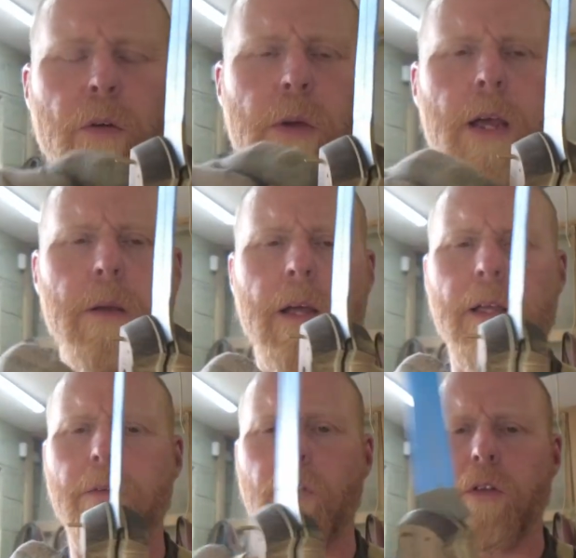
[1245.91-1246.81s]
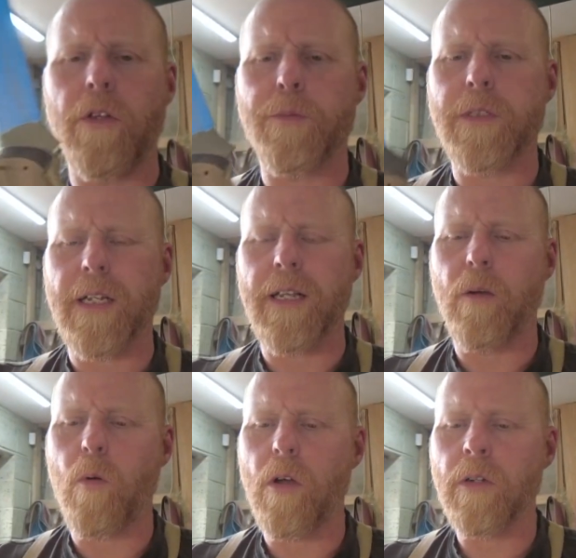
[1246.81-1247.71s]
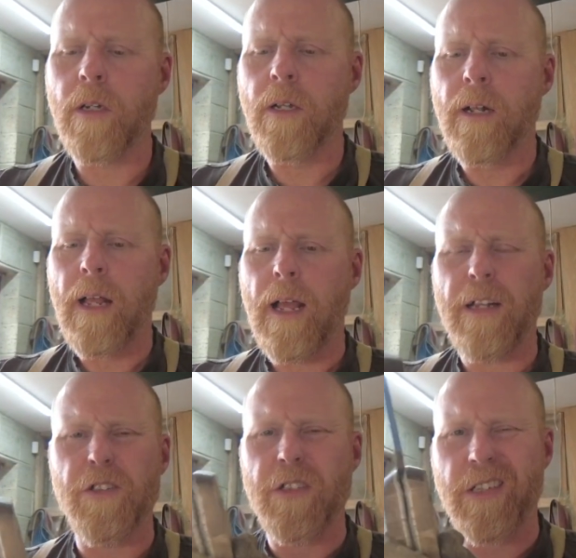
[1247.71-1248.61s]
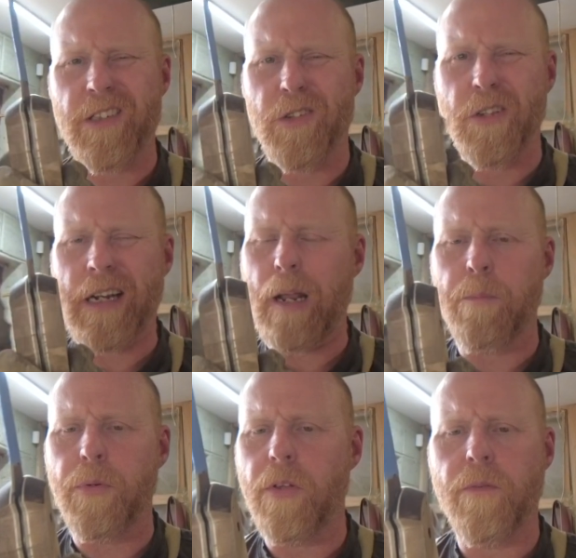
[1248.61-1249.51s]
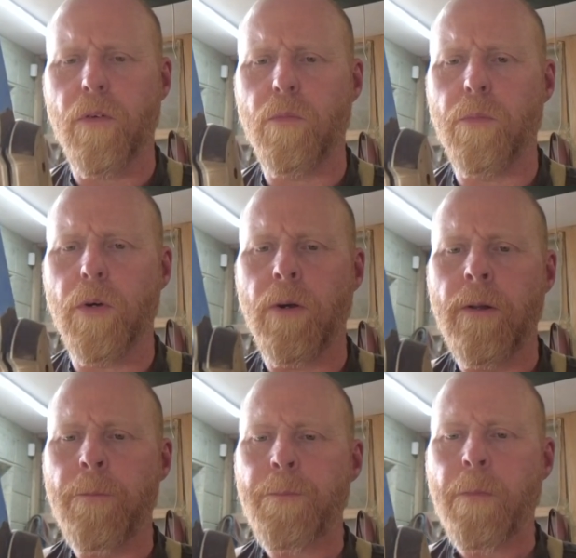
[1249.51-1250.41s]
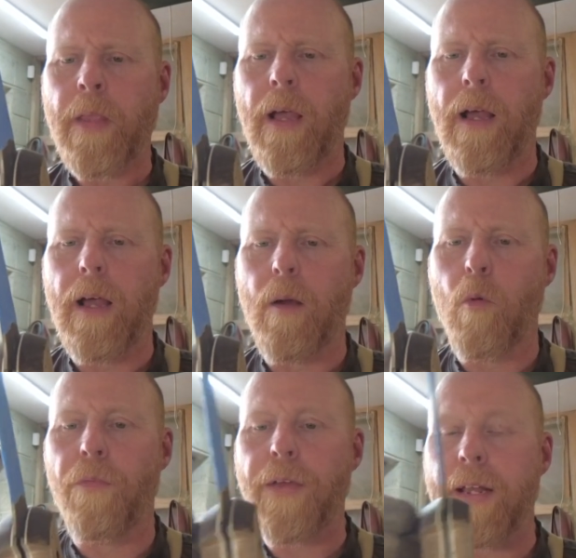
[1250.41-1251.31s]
but I haven't done on this particular one. Just as another clamp at the front. But one thing I